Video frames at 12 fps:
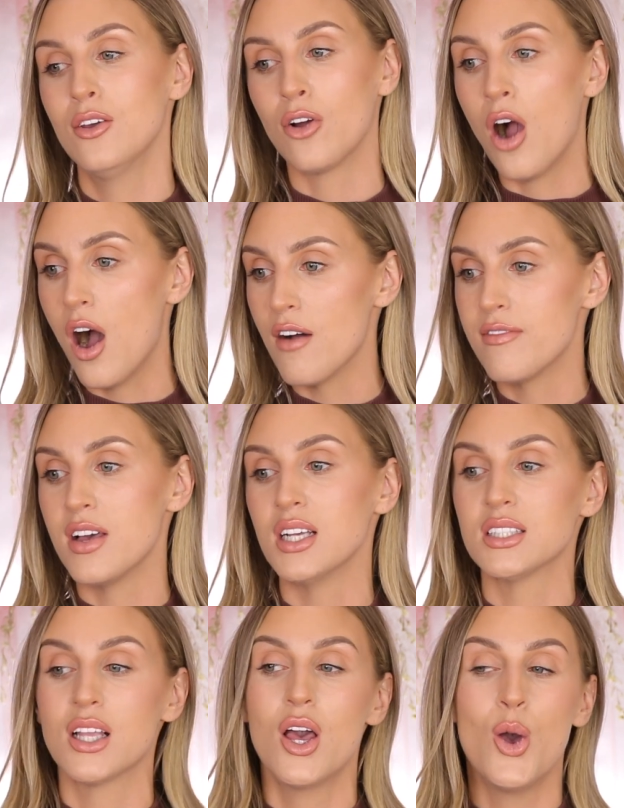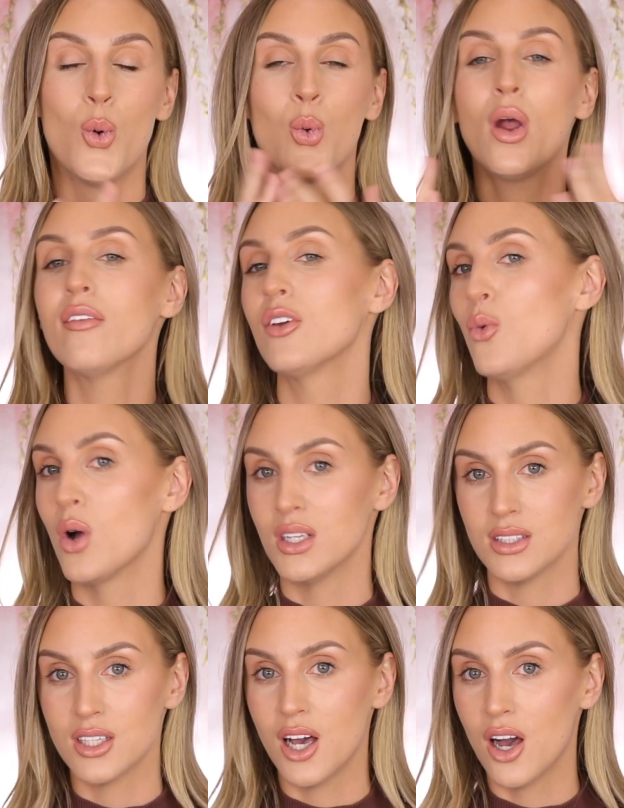your office, wherever you want
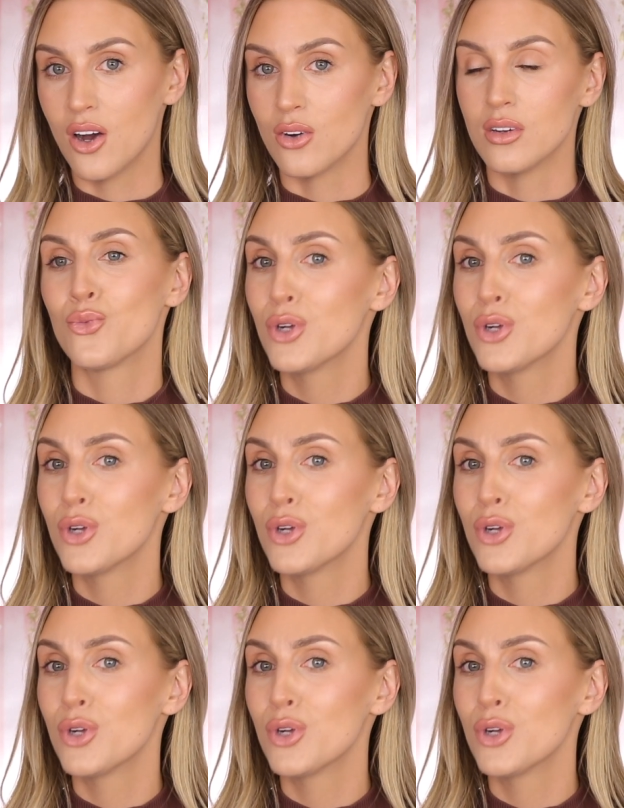it to go.